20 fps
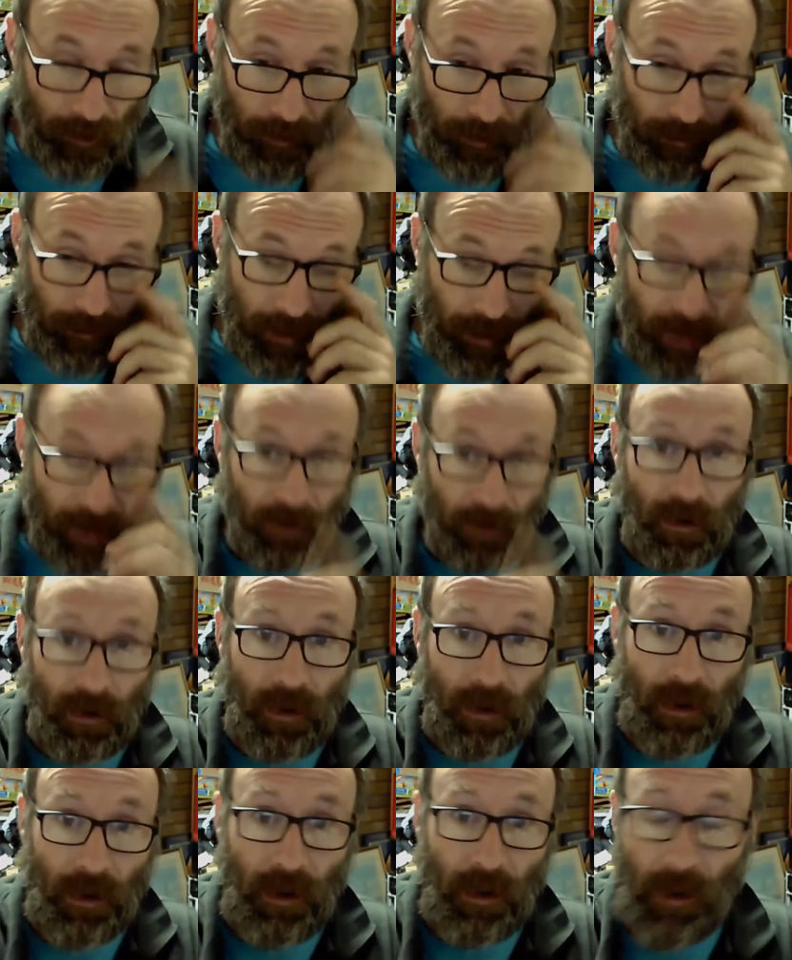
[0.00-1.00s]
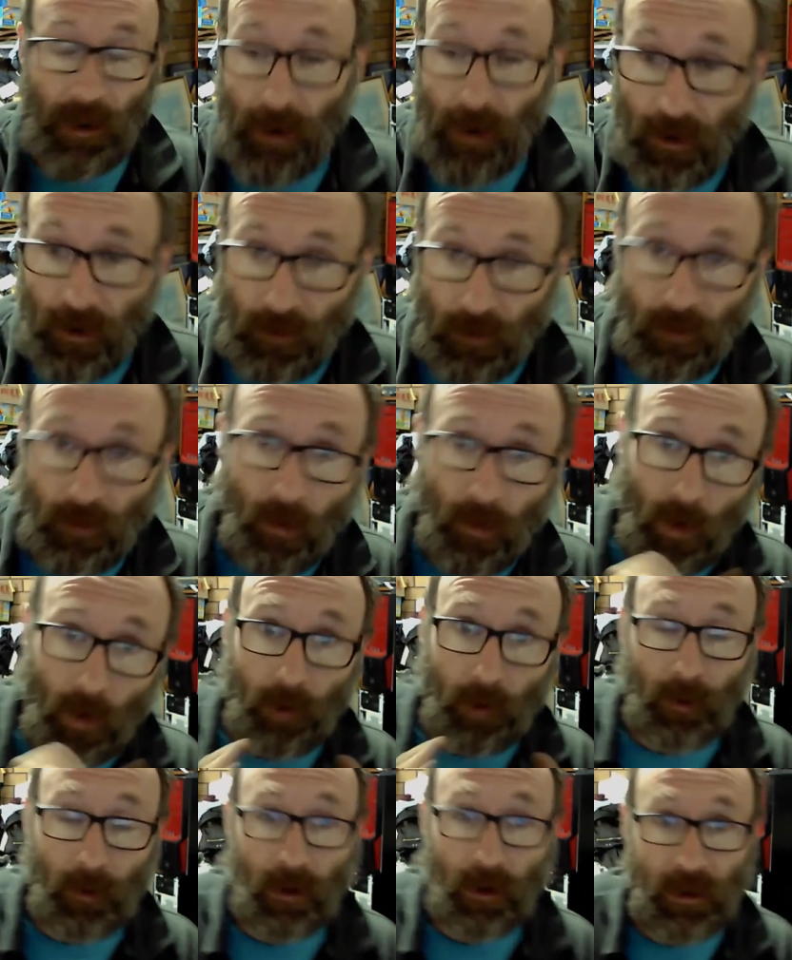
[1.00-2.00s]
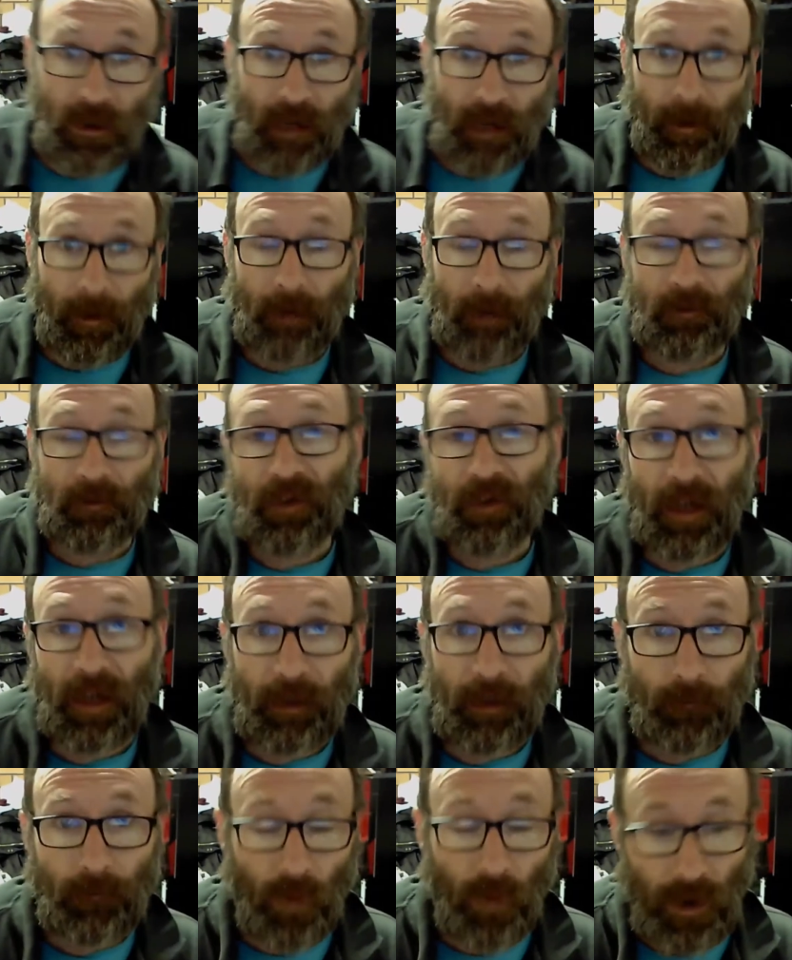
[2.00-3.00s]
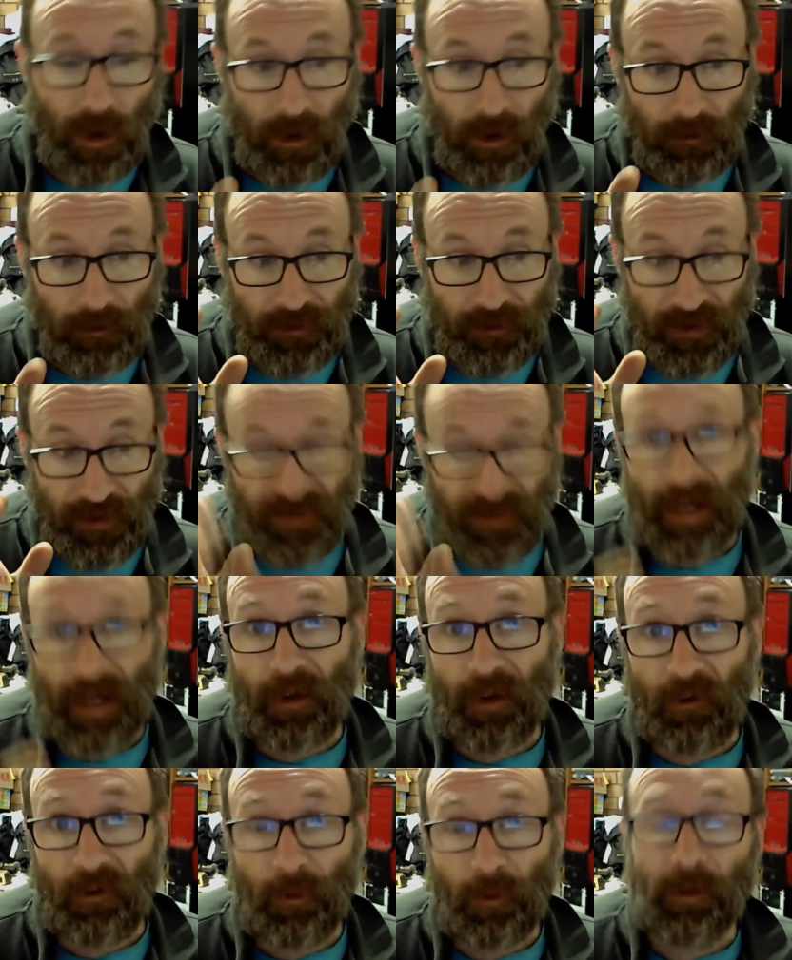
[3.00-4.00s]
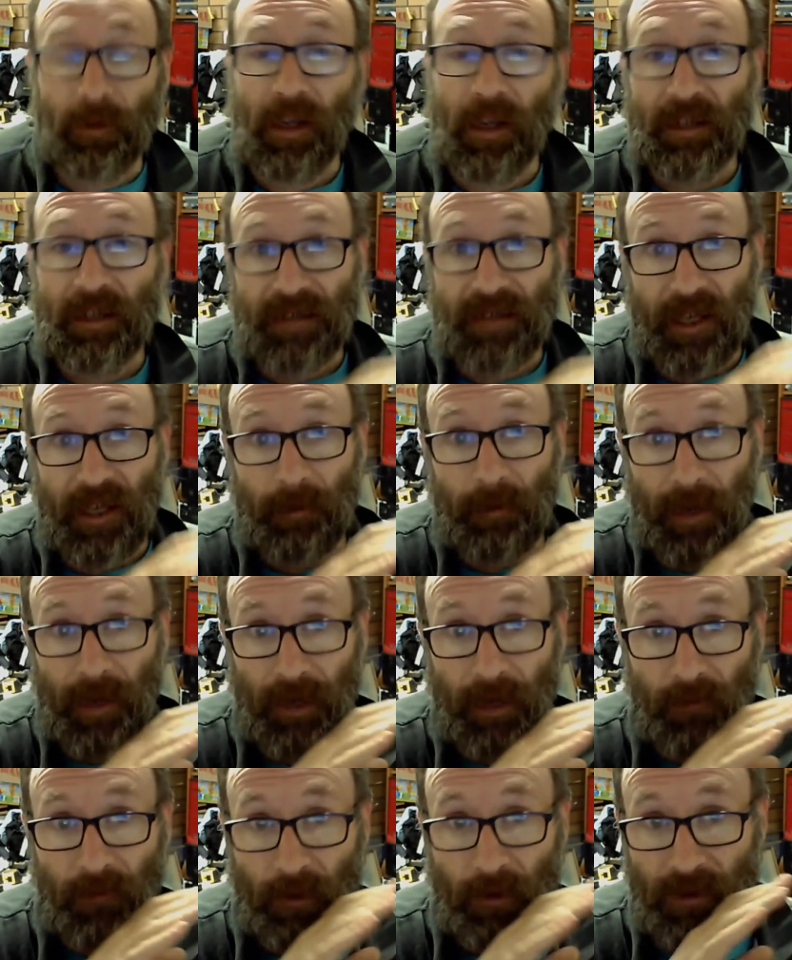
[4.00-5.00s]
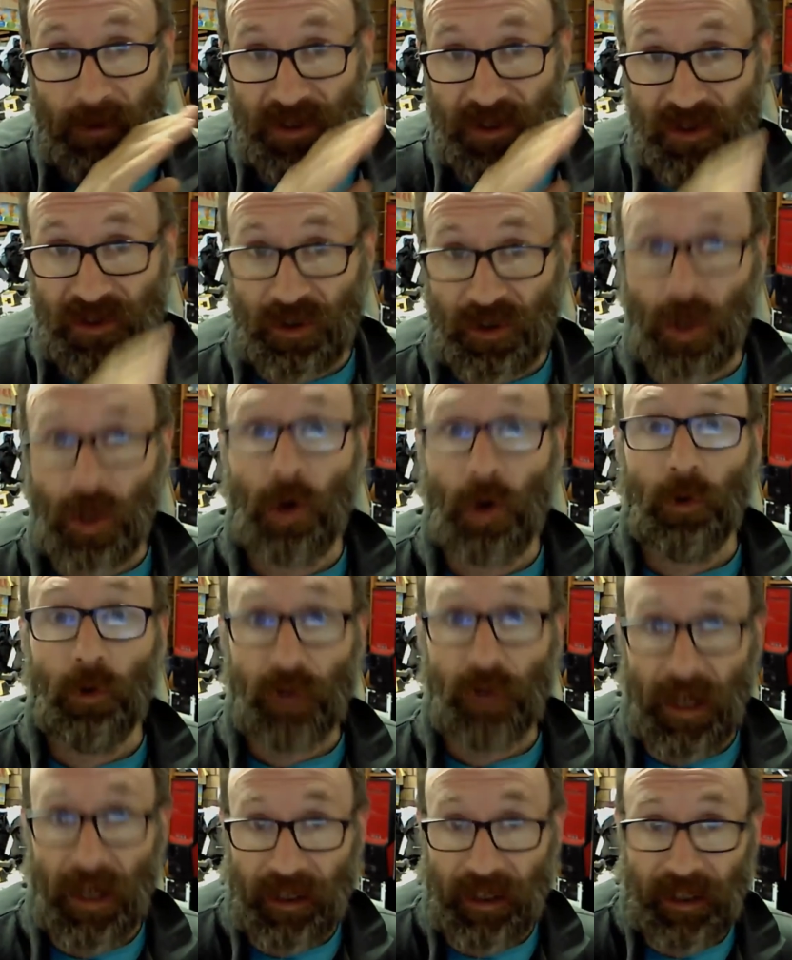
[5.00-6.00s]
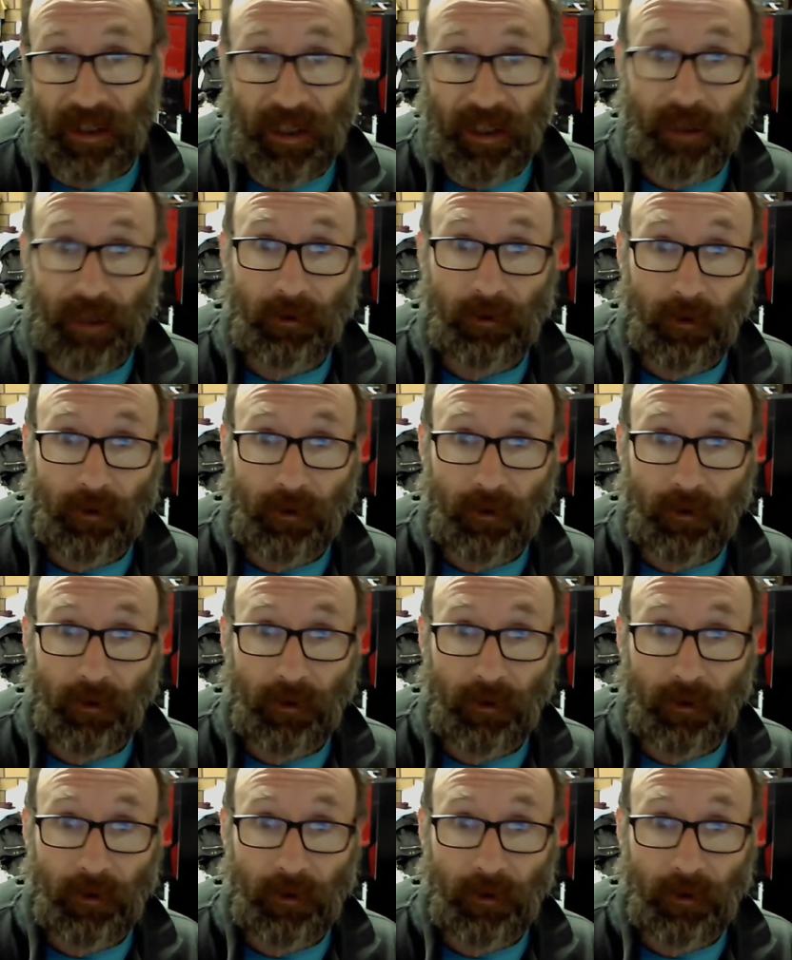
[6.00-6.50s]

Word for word: right, now, well, what have we got coming up today? Well, to start off with, it's going to be a very slow day here.